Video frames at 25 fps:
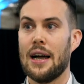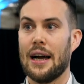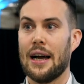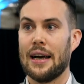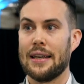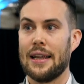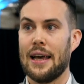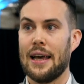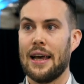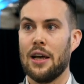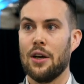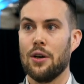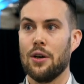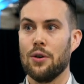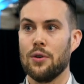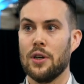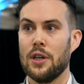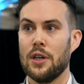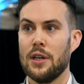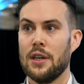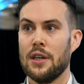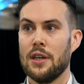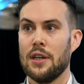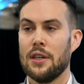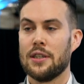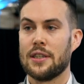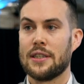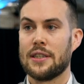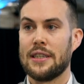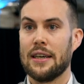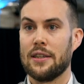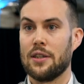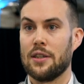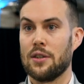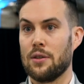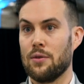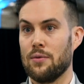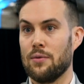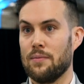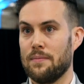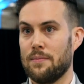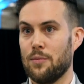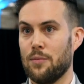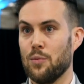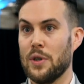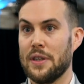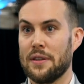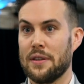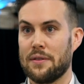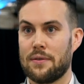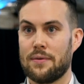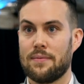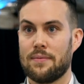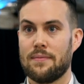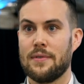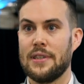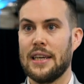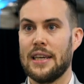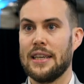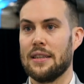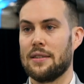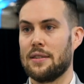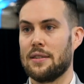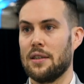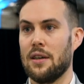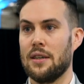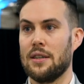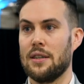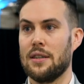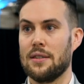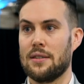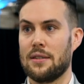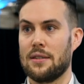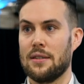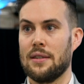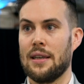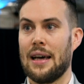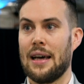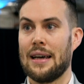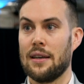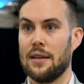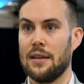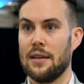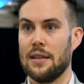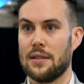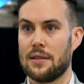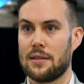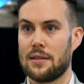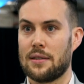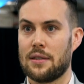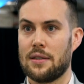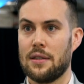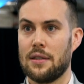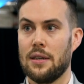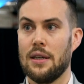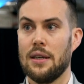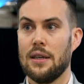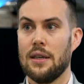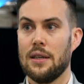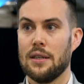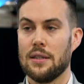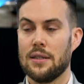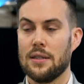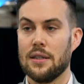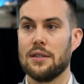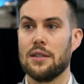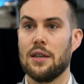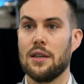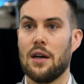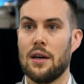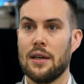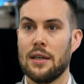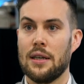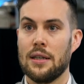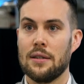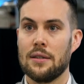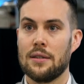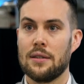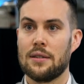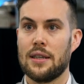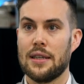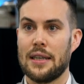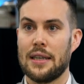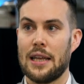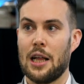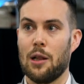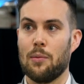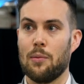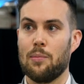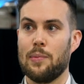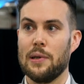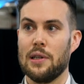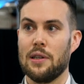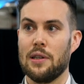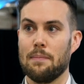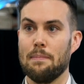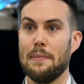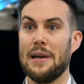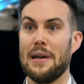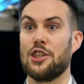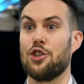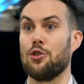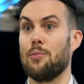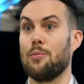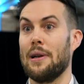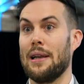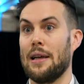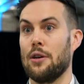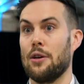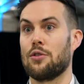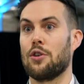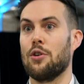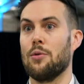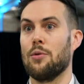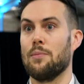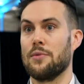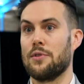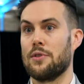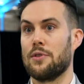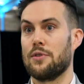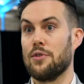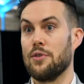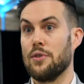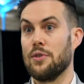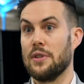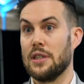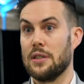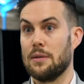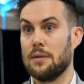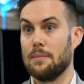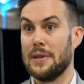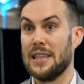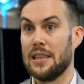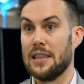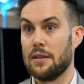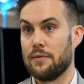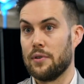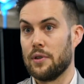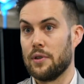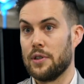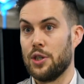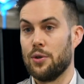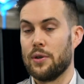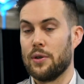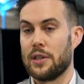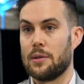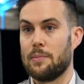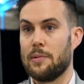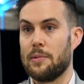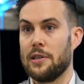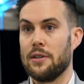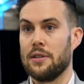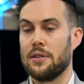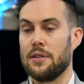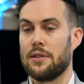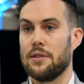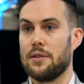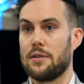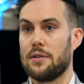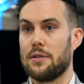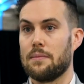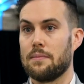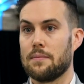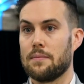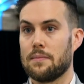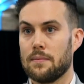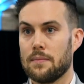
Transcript: and how, together with data scientists and analysts, design can help build measurable outcomes through these meaningful new experiences.